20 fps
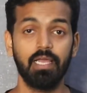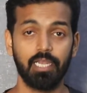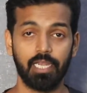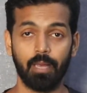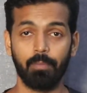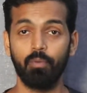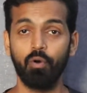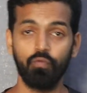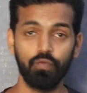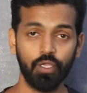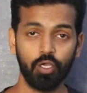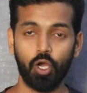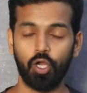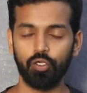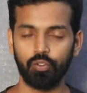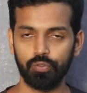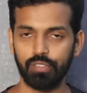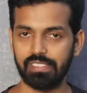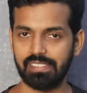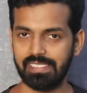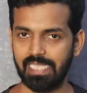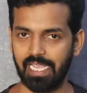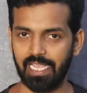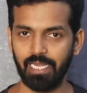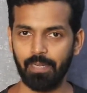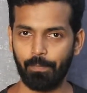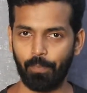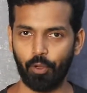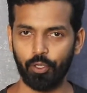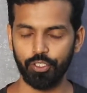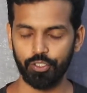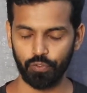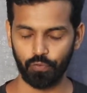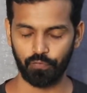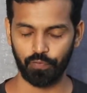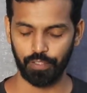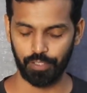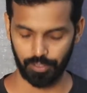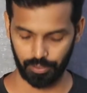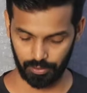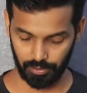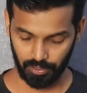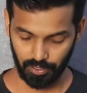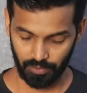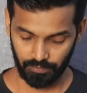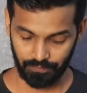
Now moving on to the second point over here,